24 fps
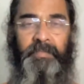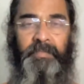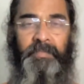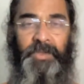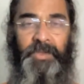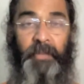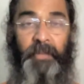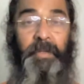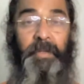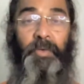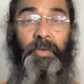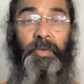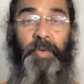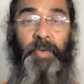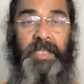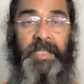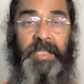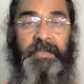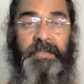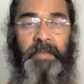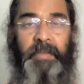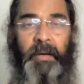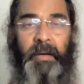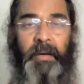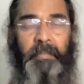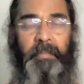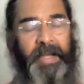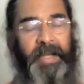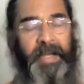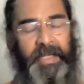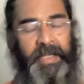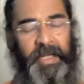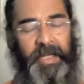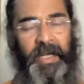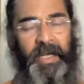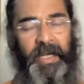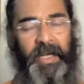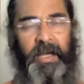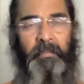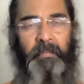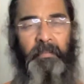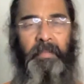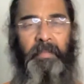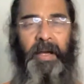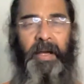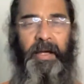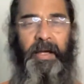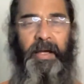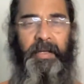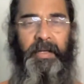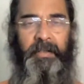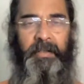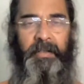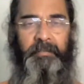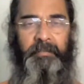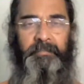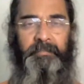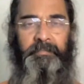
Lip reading: Somebody wakes him up and he'll come back.